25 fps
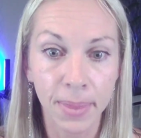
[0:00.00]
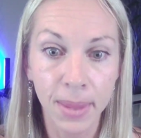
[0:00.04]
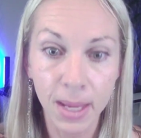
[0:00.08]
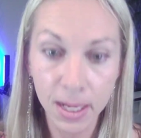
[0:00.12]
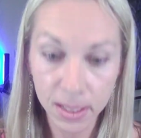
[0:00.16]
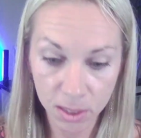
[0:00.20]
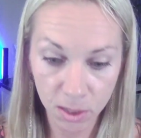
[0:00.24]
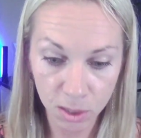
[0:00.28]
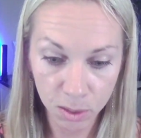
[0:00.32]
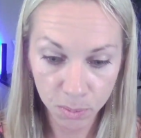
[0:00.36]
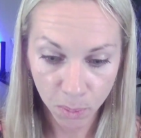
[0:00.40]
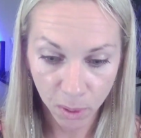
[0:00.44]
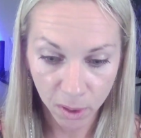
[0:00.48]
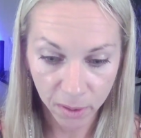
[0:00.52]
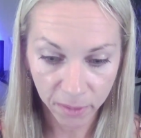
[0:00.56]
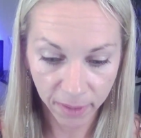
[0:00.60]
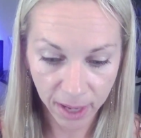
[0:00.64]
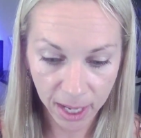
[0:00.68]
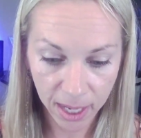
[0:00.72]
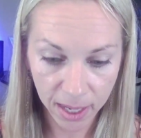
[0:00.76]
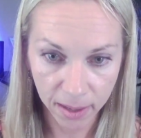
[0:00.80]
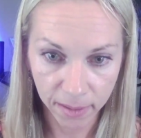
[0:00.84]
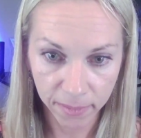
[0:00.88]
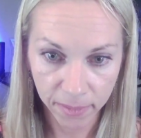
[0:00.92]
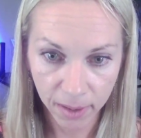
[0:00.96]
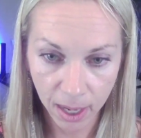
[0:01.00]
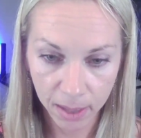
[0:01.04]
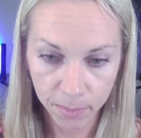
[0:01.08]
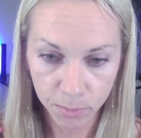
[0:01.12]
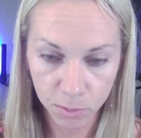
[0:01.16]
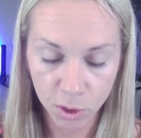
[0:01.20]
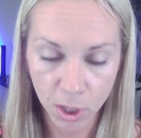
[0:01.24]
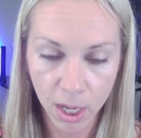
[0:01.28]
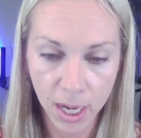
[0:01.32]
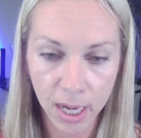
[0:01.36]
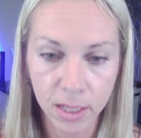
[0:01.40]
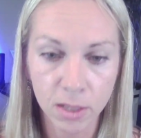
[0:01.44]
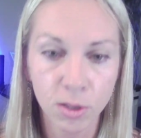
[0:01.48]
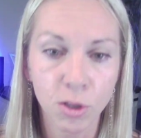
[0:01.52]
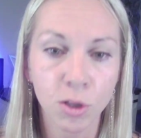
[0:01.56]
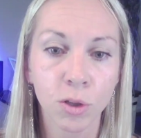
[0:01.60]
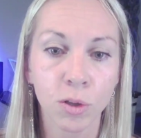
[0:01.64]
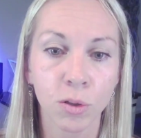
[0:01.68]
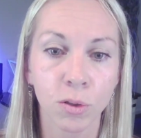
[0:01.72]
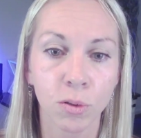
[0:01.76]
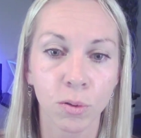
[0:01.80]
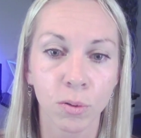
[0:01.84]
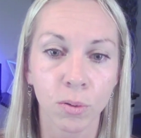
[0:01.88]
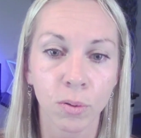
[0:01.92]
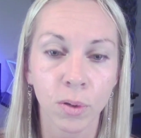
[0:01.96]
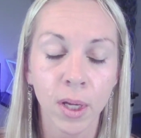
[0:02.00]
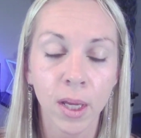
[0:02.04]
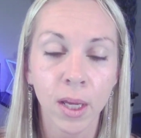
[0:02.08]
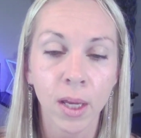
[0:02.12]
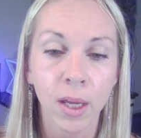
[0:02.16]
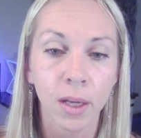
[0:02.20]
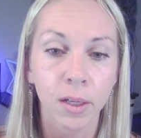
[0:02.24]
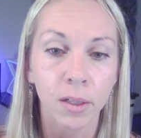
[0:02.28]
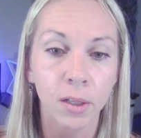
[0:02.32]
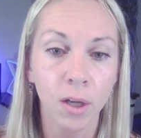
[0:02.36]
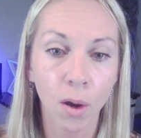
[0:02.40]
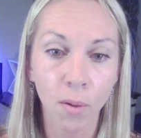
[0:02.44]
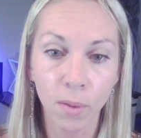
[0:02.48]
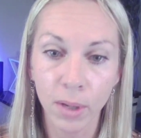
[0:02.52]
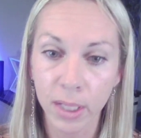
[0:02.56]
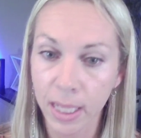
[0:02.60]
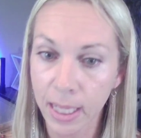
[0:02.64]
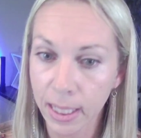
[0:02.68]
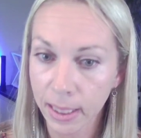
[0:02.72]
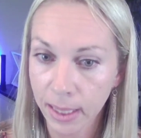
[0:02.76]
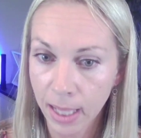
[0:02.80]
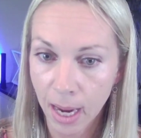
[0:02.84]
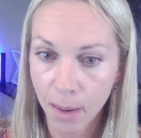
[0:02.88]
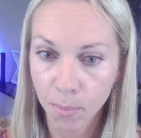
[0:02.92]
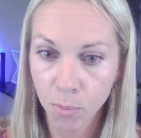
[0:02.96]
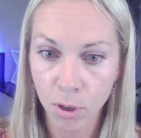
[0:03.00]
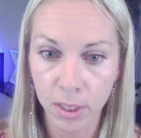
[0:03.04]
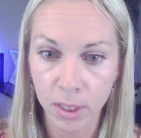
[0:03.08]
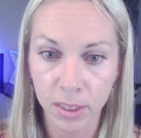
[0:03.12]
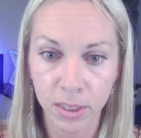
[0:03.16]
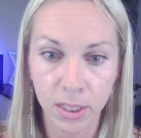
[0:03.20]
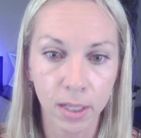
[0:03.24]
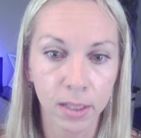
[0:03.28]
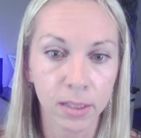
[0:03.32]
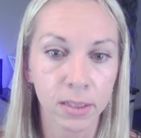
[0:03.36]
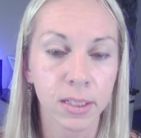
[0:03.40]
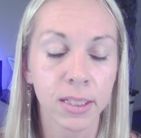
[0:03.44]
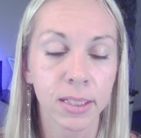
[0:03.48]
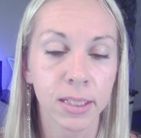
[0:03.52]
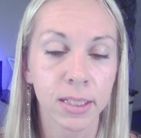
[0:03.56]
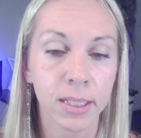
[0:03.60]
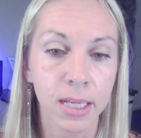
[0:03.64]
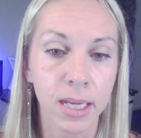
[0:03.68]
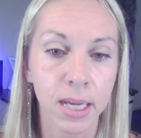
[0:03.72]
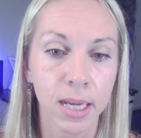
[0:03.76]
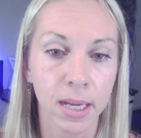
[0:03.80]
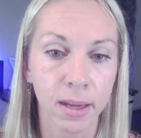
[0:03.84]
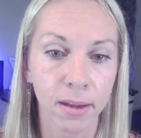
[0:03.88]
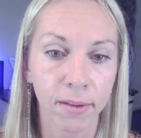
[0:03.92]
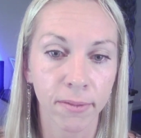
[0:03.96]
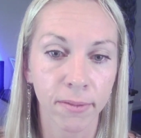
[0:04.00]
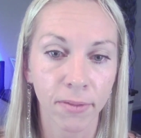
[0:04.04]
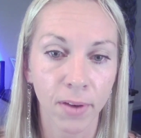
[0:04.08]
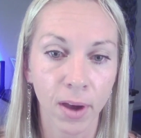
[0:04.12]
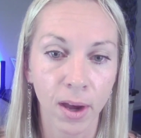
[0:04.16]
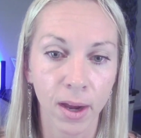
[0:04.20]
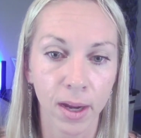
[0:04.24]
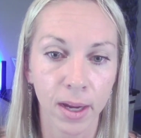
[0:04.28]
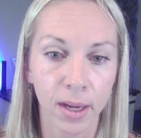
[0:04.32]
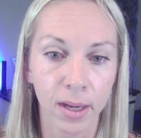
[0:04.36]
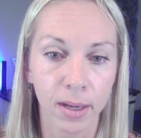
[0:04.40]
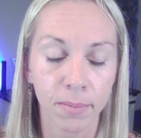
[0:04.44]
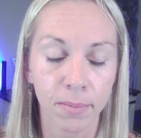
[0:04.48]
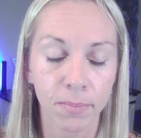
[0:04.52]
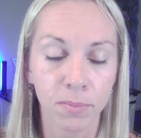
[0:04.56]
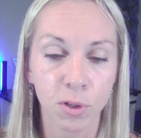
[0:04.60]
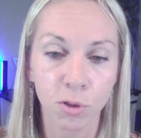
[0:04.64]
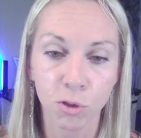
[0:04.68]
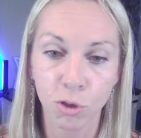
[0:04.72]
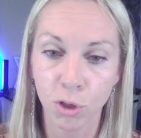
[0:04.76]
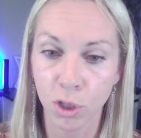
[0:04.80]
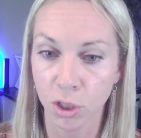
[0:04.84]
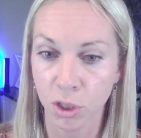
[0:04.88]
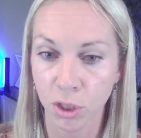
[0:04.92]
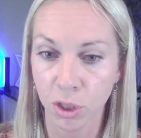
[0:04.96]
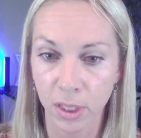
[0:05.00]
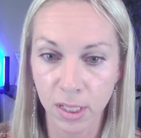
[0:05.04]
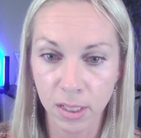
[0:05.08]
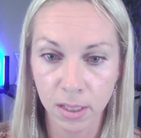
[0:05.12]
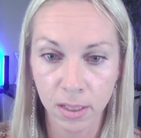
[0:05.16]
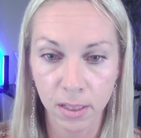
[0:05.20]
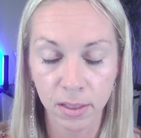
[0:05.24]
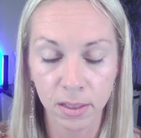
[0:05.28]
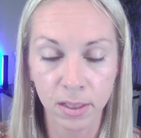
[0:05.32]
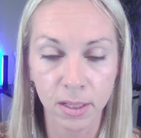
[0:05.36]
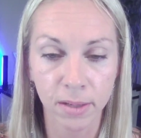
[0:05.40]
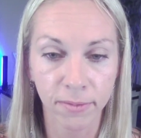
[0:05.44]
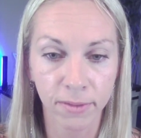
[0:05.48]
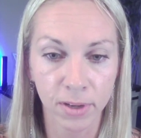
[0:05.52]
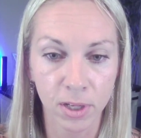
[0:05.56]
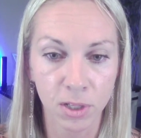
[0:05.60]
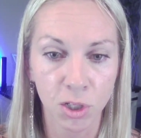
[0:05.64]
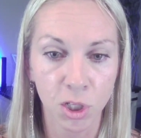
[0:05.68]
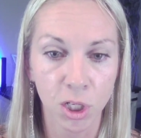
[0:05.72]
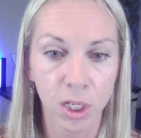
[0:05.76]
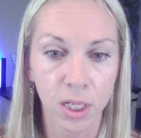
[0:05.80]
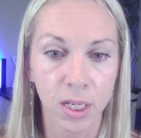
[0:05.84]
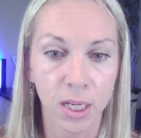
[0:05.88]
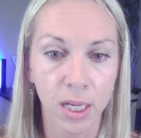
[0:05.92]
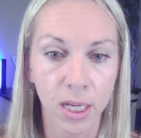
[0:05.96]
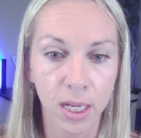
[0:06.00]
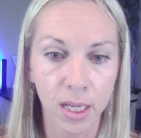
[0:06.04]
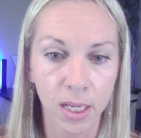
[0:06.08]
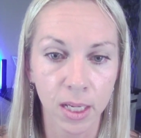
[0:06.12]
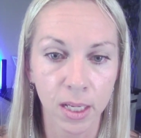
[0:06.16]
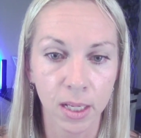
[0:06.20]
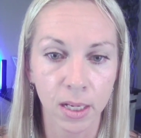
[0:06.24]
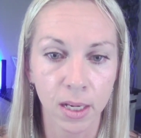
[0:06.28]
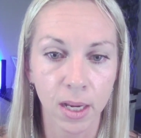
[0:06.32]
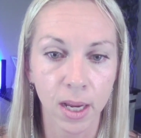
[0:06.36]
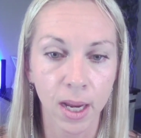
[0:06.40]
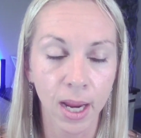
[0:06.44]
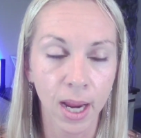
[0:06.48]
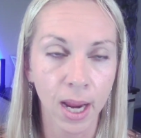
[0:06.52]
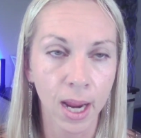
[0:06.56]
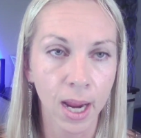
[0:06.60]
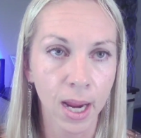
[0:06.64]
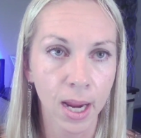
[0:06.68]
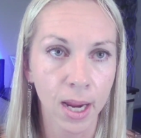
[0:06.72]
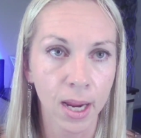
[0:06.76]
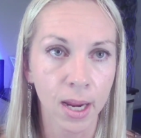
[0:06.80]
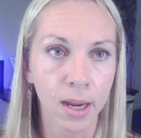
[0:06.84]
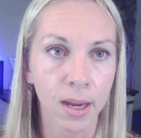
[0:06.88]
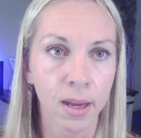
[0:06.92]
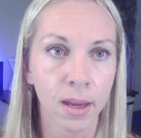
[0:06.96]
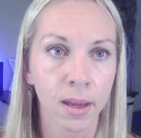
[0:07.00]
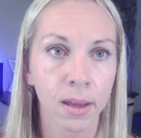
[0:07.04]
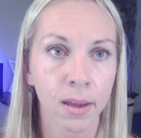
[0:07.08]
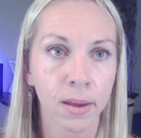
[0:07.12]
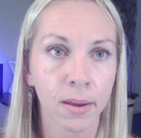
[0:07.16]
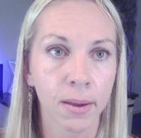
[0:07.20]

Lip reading: This is preventive. I'm trying to go and get lab work done to see if I am nutritionally deficient in a